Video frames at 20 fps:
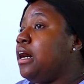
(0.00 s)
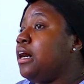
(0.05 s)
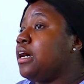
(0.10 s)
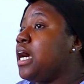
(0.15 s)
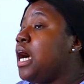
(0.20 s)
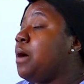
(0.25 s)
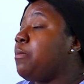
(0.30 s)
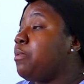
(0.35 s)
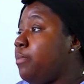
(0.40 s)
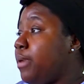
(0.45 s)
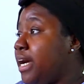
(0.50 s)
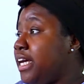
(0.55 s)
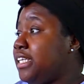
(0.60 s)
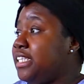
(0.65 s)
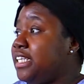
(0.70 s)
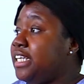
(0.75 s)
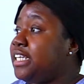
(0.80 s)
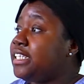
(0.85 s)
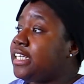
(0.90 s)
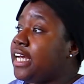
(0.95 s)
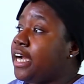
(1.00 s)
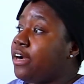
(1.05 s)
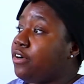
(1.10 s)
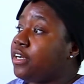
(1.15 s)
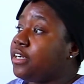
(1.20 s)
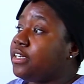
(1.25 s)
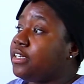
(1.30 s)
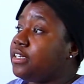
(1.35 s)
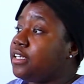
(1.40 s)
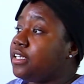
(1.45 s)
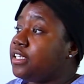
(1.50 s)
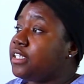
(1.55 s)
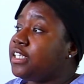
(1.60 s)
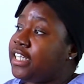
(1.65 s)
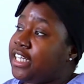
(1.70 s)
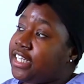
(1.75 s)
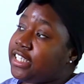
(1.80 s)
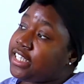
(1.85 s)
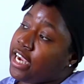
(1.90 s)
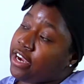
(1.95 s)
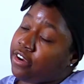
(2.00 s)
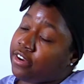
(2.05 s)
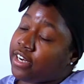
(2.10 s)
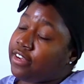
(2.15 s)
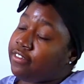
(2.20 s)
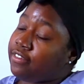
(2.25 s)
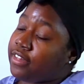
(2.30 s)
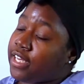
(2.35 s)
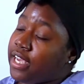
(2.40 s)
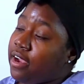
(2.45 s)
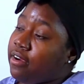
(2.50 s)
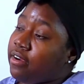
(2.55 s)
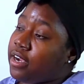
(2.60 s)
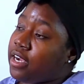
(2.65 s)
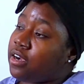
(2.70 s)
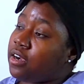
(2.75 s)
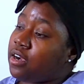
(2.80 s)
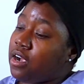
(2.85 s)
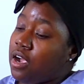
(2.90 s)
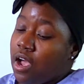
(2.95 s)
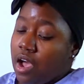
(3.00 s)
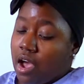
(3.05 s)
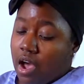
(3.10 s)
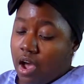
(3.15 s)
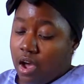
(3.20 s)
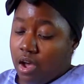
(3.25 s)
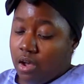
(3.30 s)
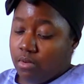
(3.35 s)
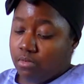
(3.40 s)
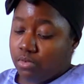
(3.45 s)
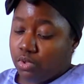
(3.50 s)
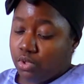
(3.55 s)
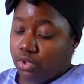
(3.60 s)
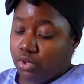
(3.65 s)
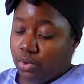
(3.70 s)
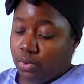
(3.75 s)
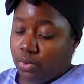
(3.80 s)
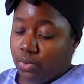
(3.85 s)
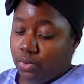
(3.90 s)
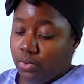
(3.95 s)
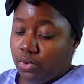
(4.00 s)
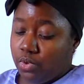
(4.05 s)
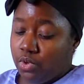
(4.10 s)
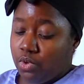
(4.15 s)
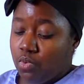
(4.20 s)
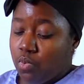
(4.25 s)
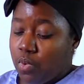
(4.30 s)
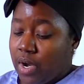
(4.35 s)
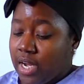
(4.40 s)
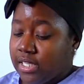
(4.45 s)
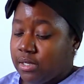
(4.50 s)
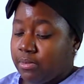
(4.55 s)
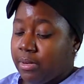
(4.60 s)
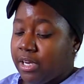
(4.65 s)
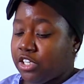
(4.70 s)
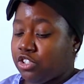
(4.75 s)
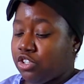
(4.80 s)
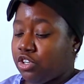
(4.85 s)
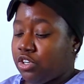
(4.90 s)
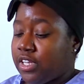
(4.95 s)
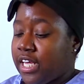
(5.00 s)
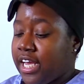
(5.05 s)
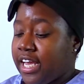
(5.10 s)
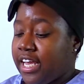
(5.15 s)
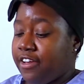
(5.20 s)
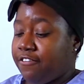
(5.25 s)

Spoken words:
compromise the integrity of the carrier. So you want to make sure that